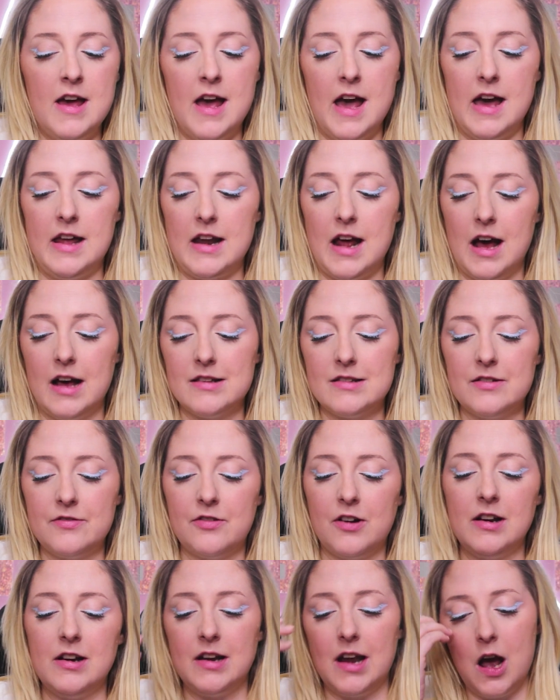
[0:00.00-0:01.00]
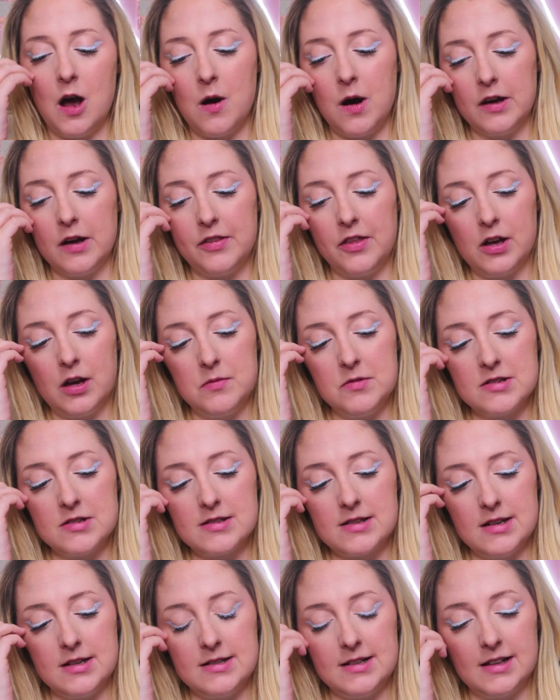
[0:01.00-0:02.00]
And as of right now, I think I'm just
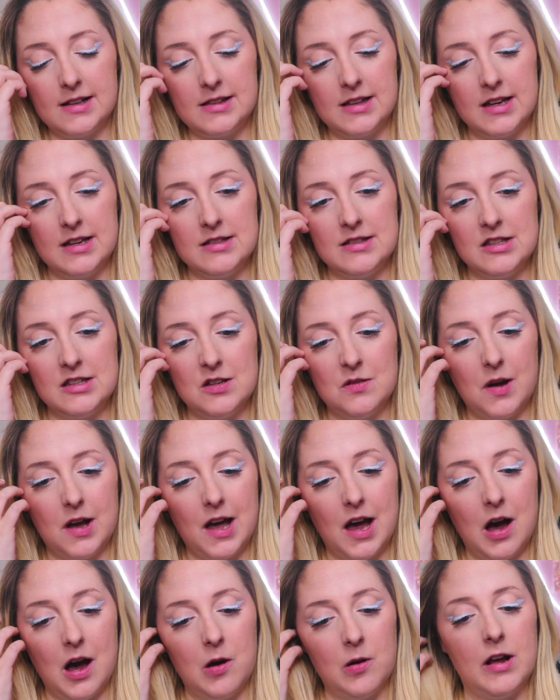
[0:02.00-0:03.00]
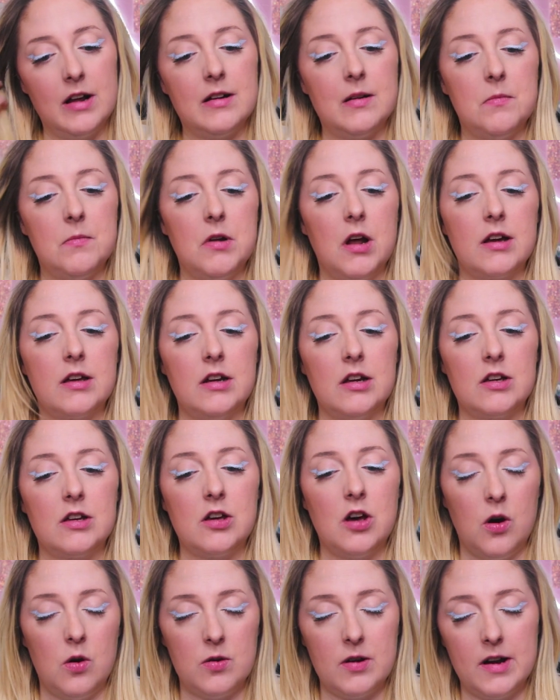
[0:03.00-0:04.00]
going to take the easy way out and I'm not going to
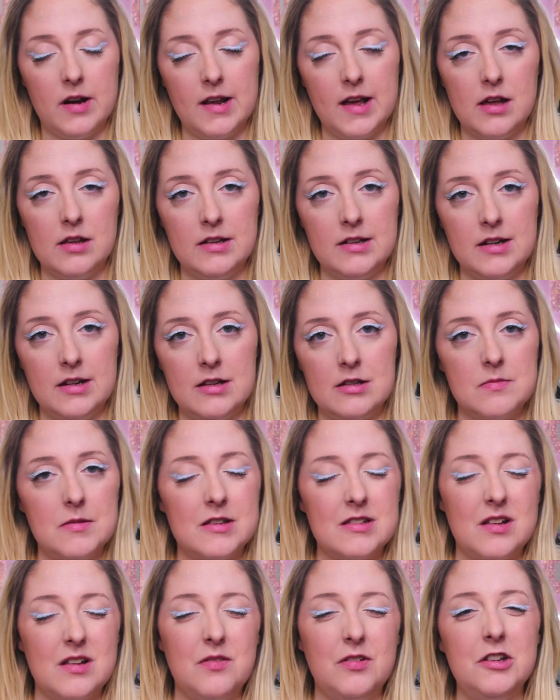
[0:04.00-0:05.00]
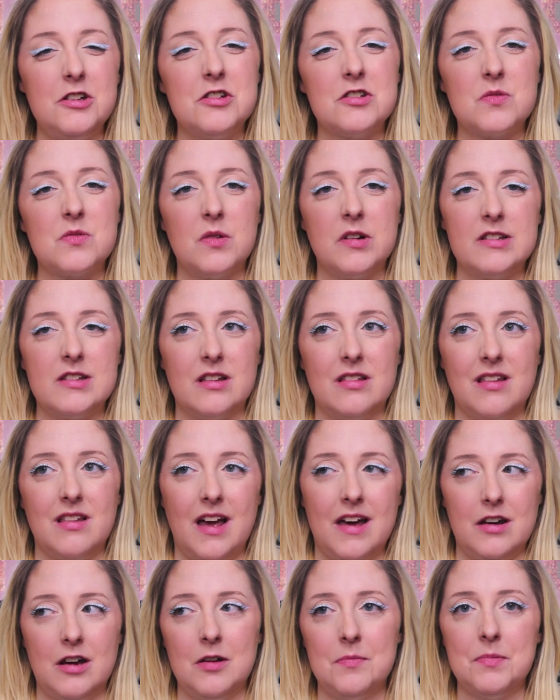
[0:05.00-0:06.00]
coat any LEDs because I really just want it to
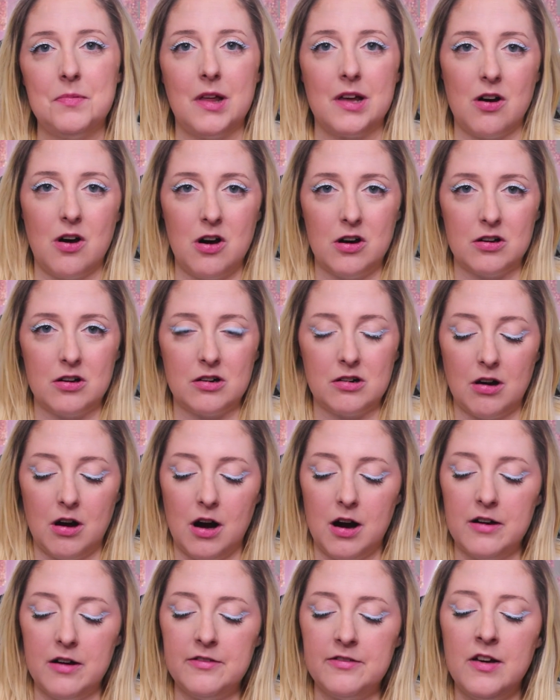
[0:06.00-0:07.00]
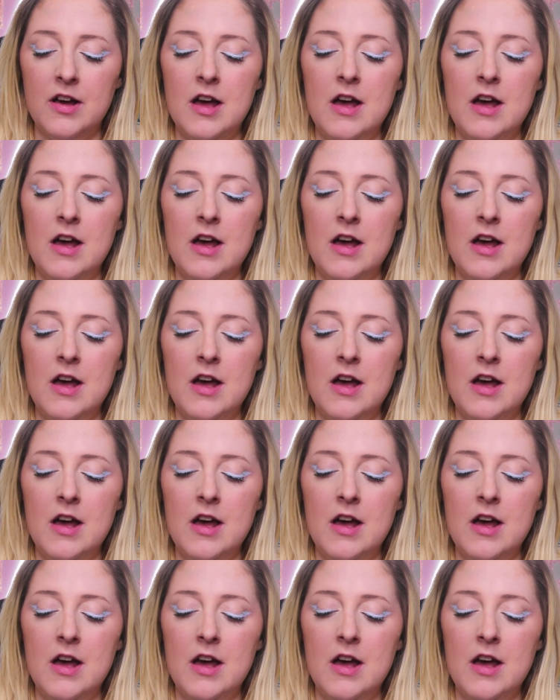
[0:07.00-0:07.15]
light up like on or off.